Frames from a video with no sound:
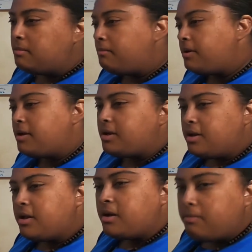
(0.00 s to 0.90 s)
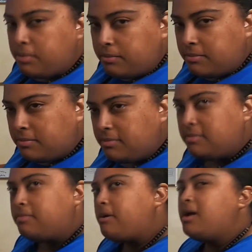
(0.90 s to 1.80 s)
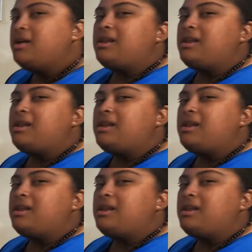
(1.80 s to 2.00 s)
ba da da, boom, bam.